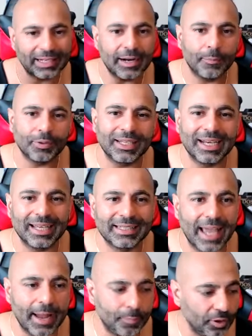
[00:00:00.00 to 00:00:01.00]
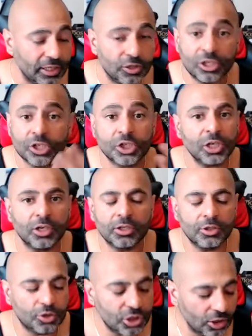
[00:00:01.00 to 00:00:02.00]
it up with an example and you just share
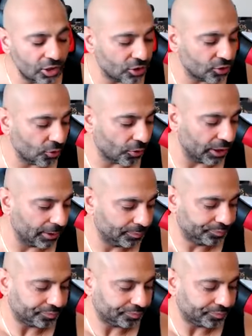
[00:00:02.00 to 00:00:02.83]
you share your story.